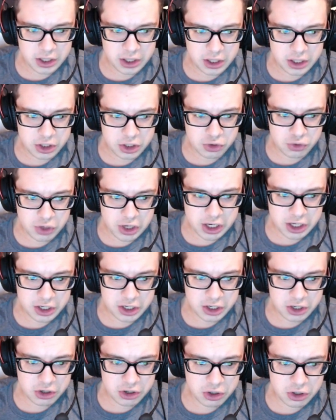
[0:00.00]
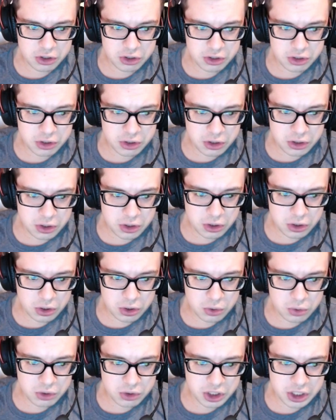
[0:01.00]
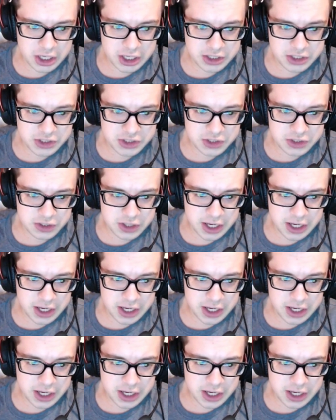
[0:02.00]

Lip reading: and Dragonair only has